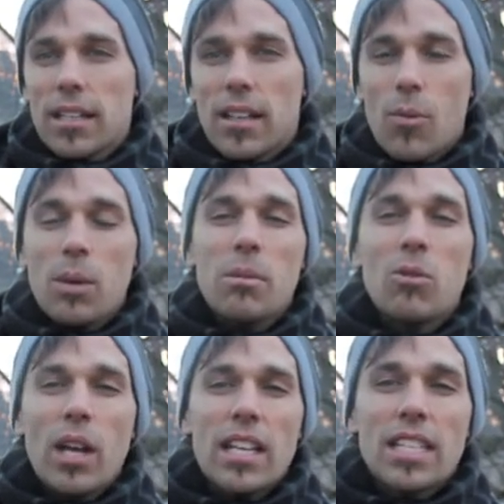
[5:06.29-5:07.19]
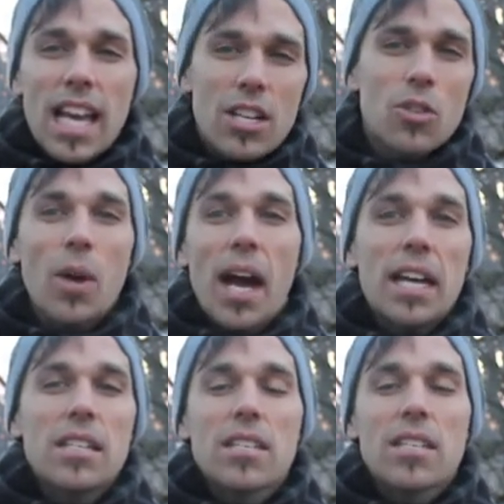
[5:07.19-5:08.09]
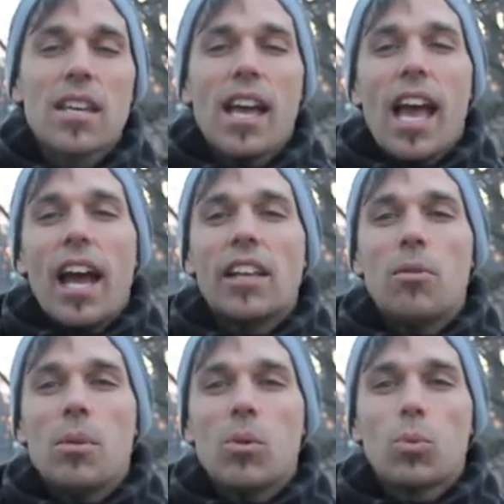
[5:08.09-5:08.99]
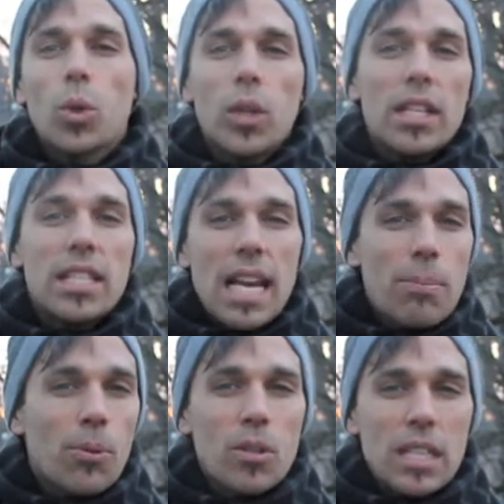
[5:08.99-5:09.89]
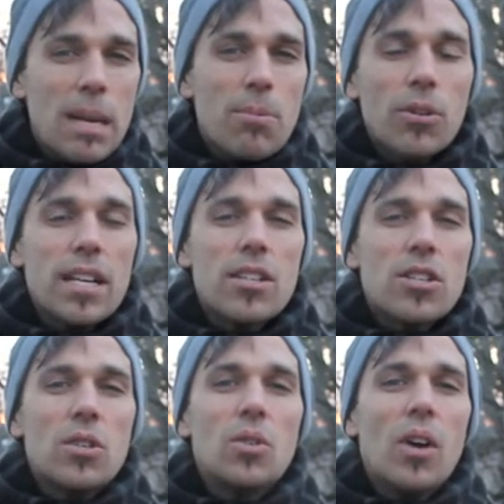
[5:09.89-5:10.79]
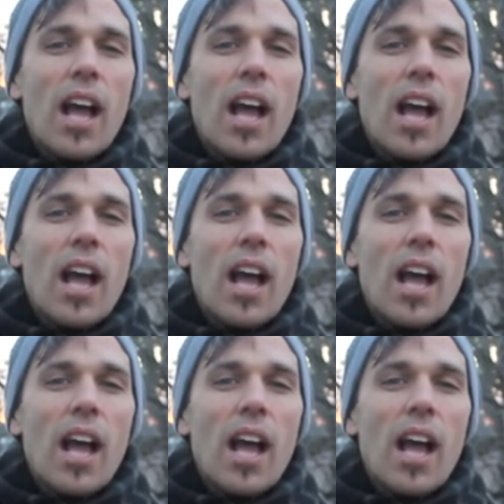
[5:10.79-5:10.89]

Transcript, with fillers: And we can be tenderized and that be rooted deeper, deeper into